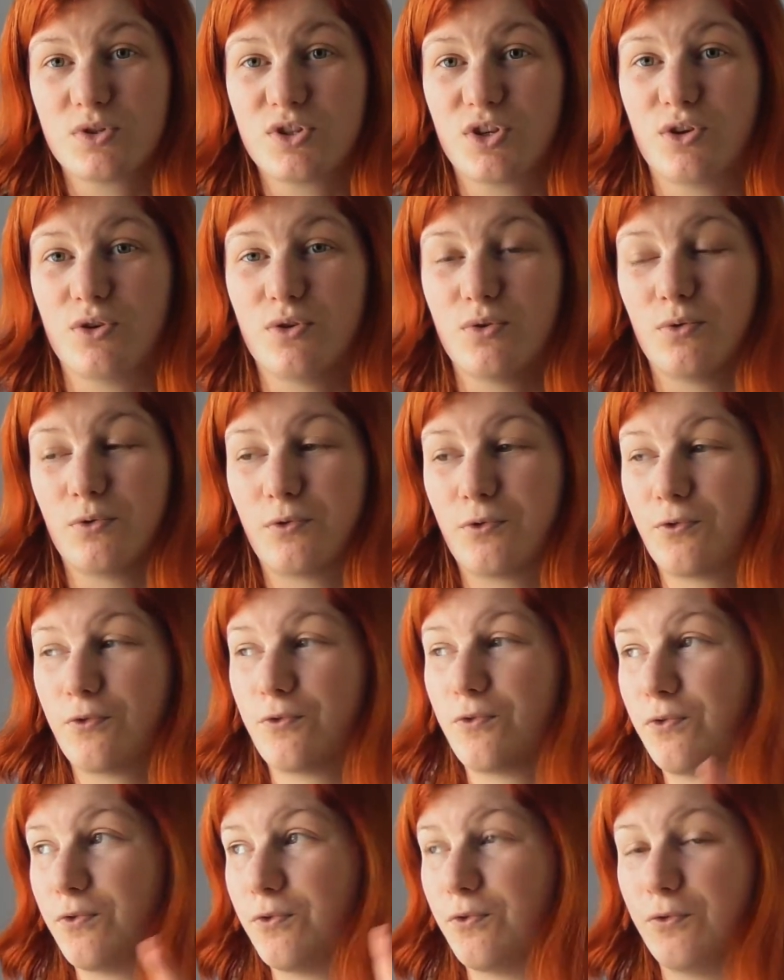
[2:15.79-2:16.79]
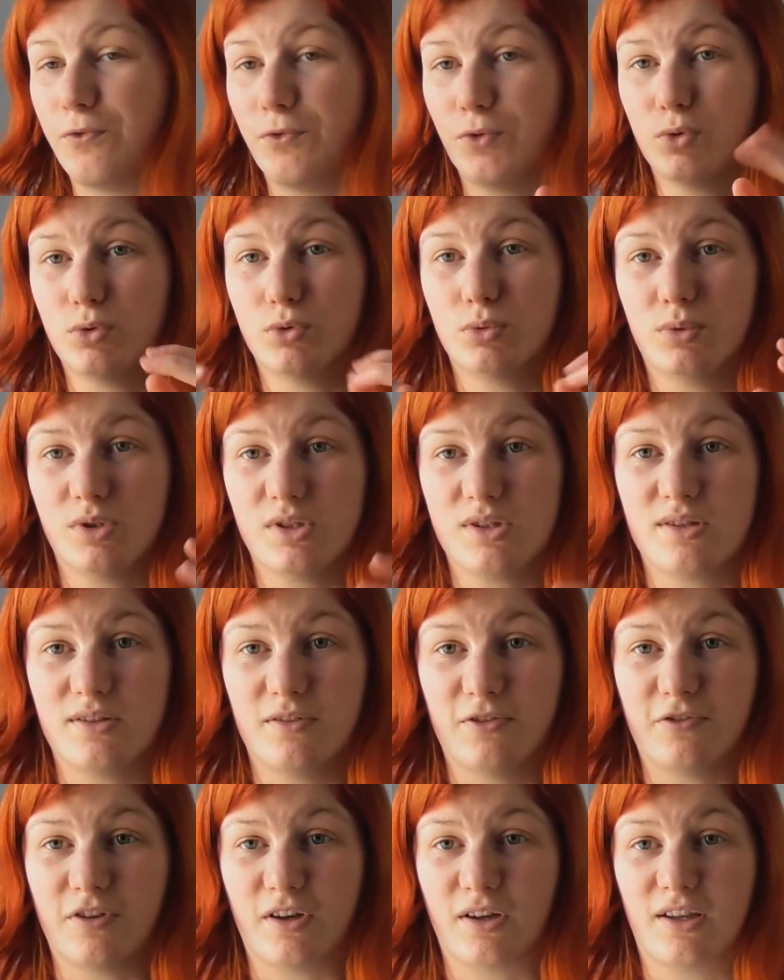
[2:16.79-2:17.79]
to forward
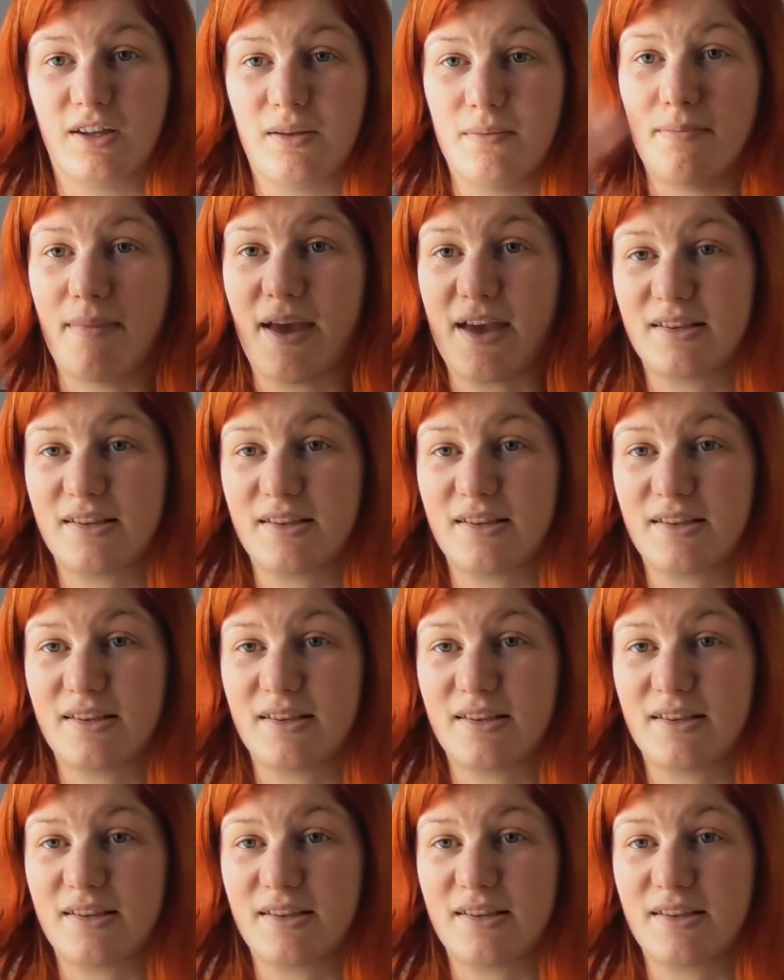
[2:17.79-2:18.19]
the fucking